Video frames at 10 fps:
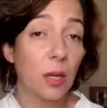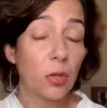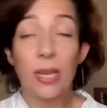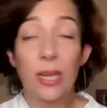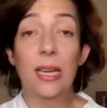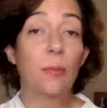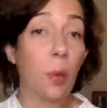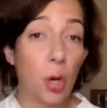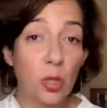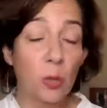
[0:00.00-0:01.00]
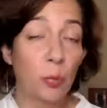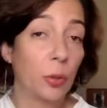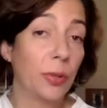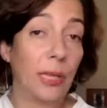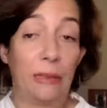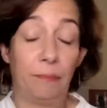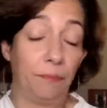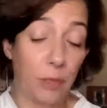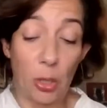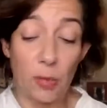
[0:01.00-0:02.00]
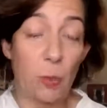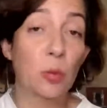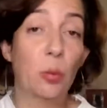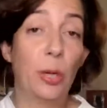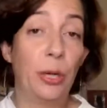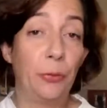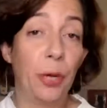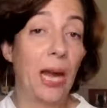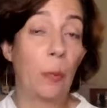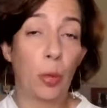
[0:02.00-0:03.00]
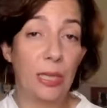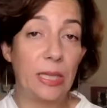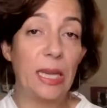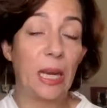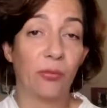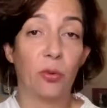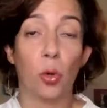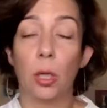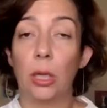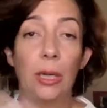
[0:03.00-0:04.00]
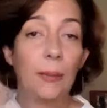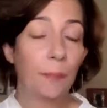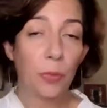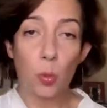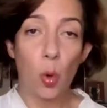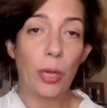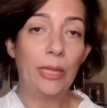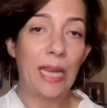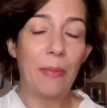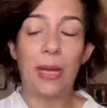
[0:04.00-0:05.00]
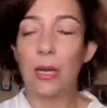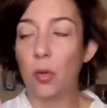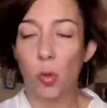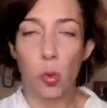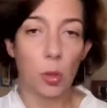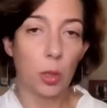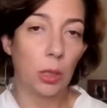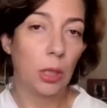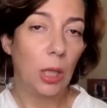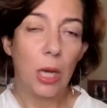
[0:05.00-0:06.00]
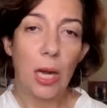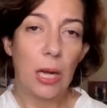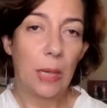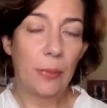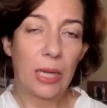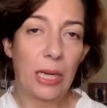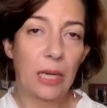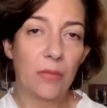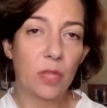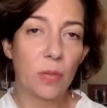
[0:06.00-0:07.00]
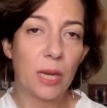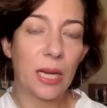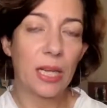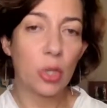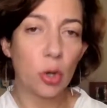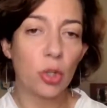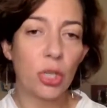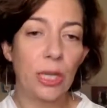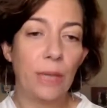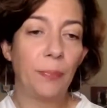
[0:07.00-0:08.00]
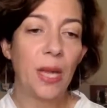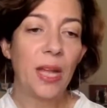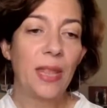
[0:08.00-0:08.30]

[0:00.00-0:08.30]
to the extent possible that is possible in realpolitik, for the war in Yemen or the killing of Jamal Khashoggi,